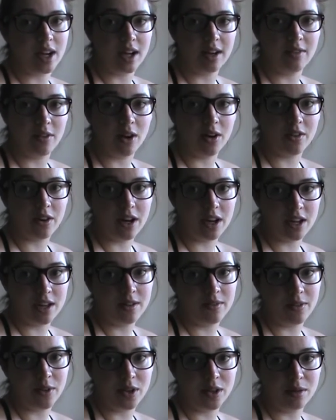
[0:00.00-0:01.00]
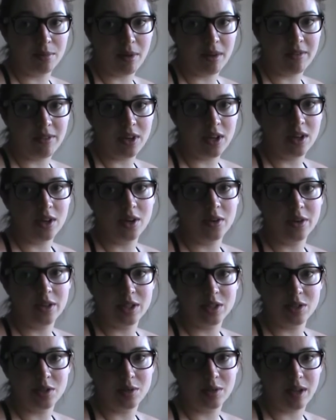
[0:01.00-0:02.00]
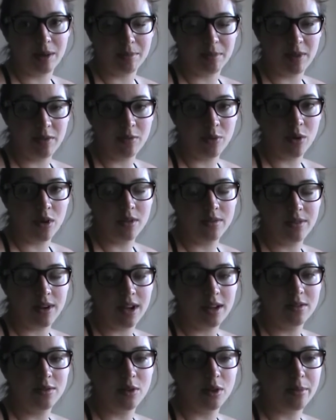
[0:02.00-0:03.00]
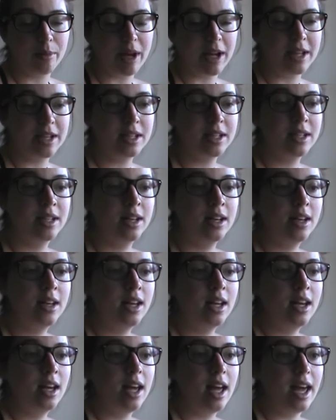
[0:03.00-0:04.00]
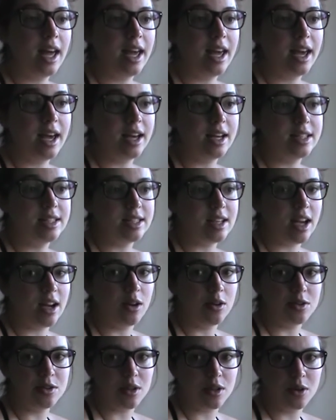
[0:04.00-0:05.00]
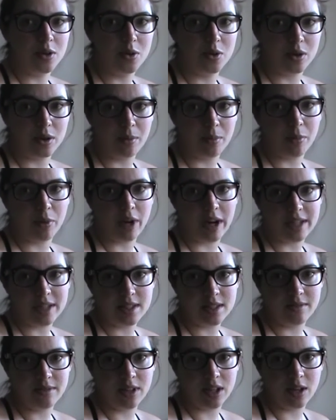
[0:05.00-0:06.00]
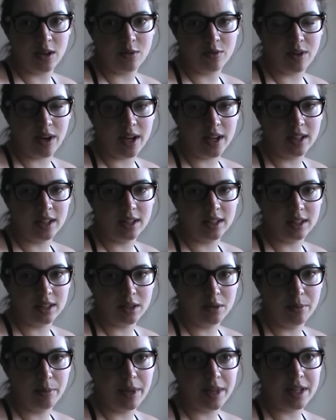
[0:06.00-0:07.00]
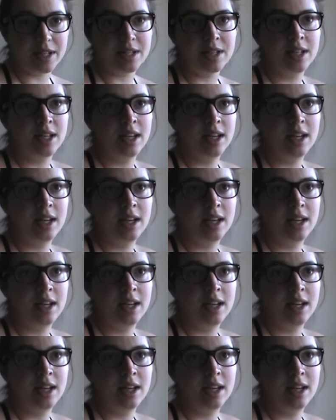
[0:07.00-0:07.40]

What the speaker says: I've already converted my video into an MP4 file format, and I also compress the video file a little bit.